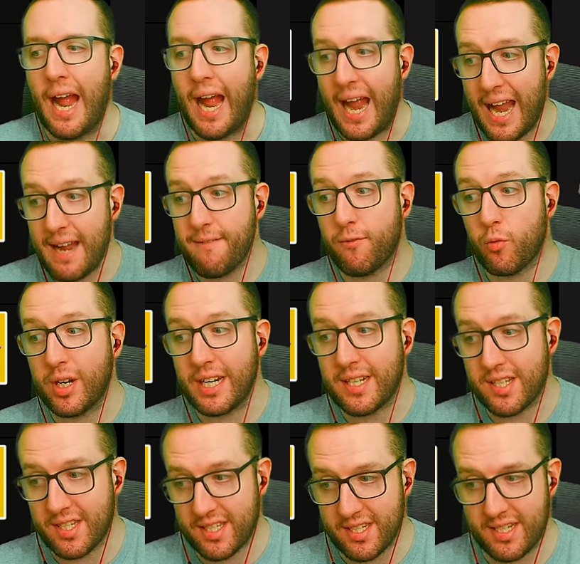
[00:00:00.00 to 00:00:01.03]
every
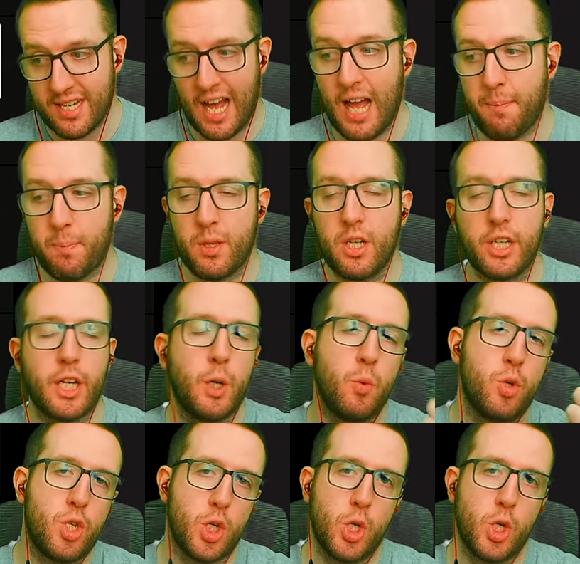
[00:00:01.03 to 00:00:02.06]
snap that you
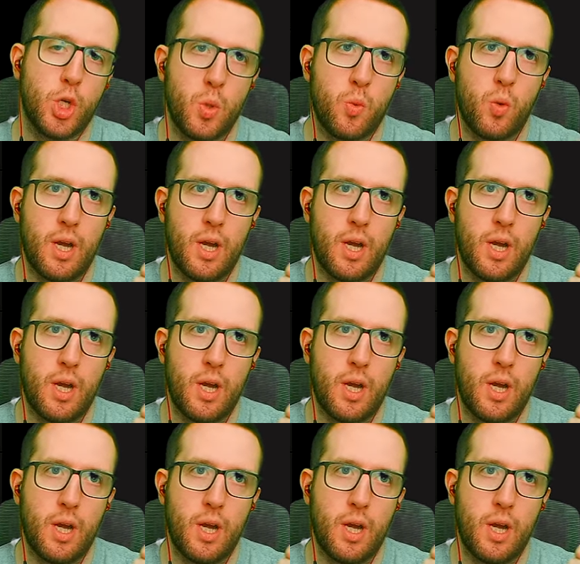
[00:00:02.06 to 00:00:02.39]
do